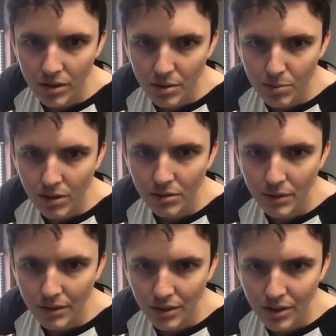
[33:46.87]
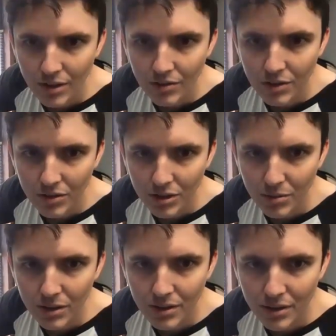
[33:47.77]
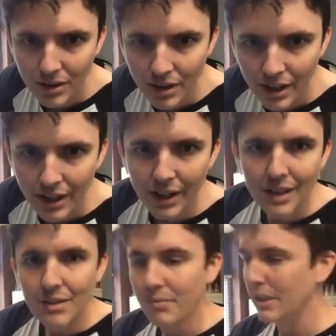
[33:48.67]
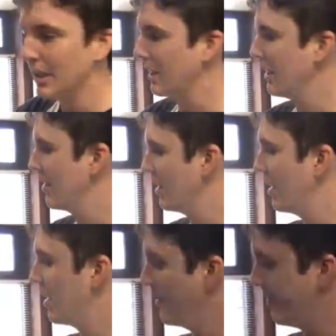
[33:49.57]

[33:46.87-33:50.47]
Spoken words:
of the priming mix into the flow cell by the, that's a lot